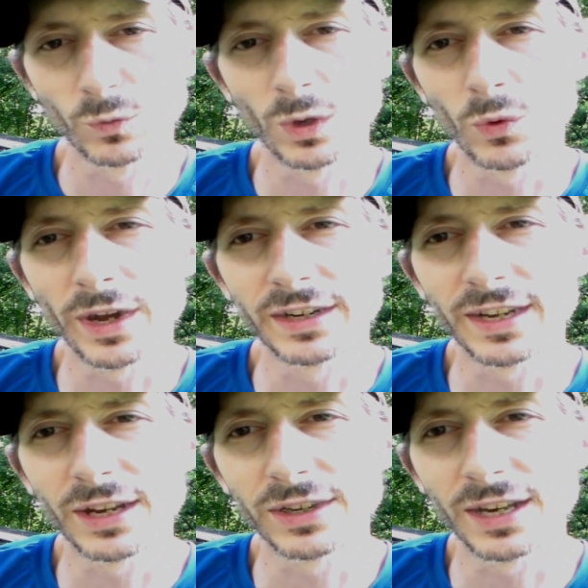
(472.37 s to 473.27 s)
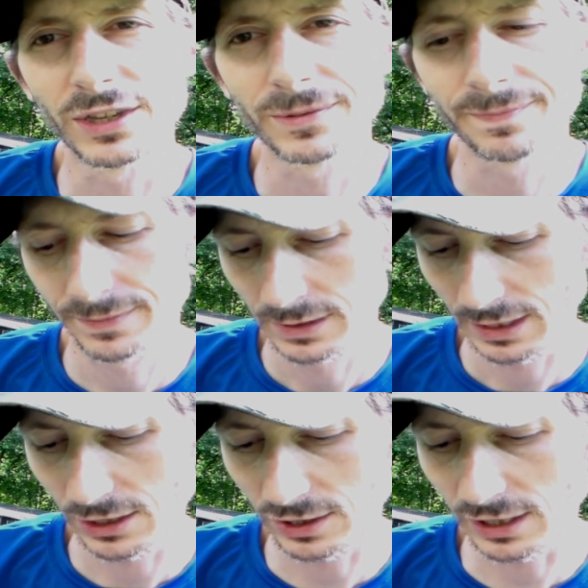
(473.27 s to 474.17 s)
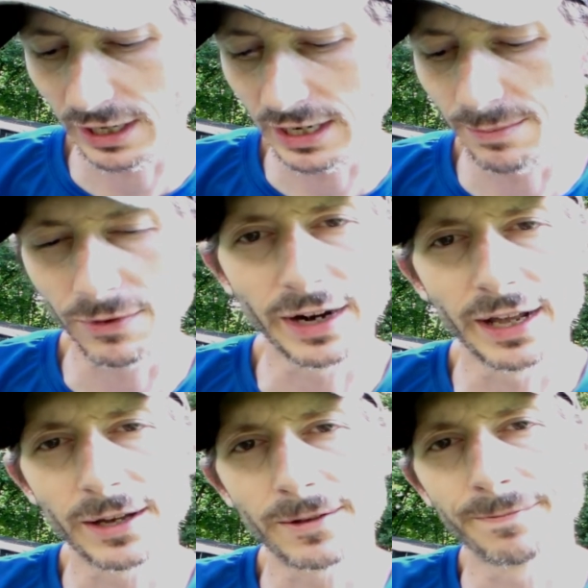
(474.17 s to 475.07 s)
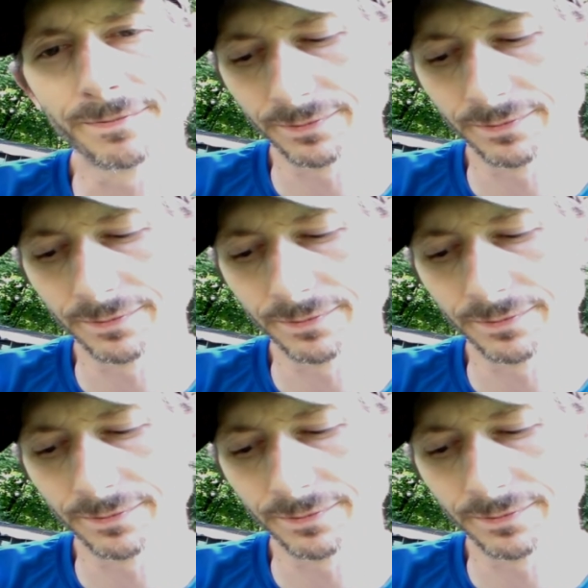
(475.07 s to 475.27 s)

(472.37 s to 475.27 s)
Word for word: one way and down the other, and just cleaned him right out.